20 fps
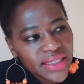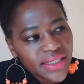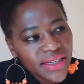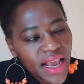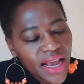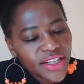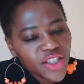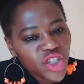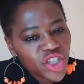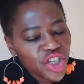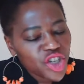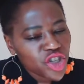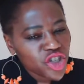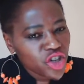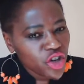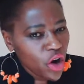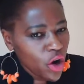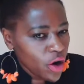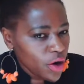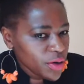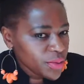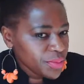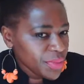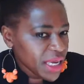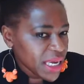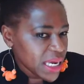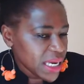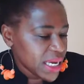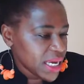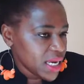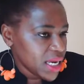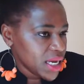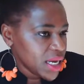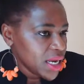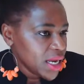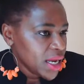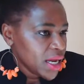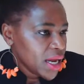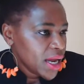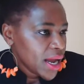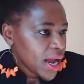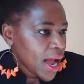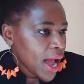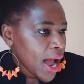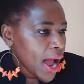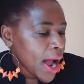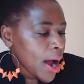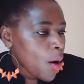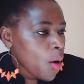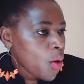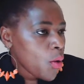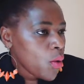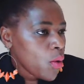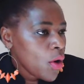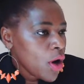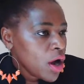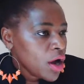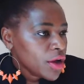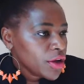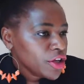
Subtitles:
yeah, just show me how,